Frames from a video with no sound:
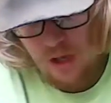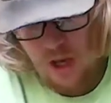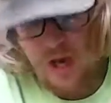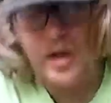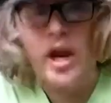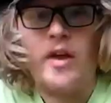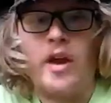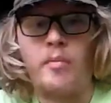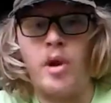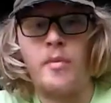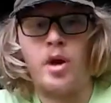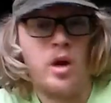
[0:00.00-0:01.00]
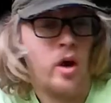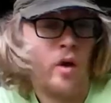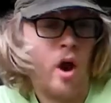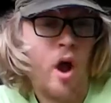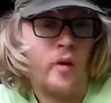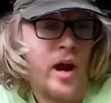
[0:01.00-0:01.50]
And yeah, that's pretty much all
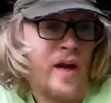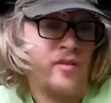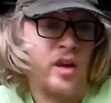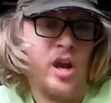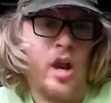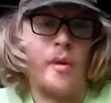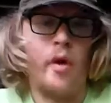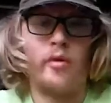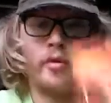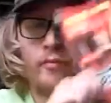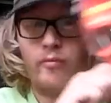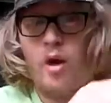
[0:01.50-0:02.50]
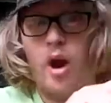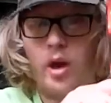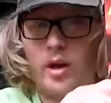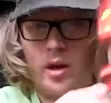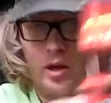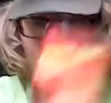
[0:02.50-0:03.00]
I have to say about
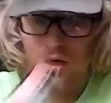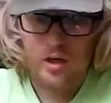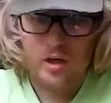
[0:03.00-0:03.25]
Trucks.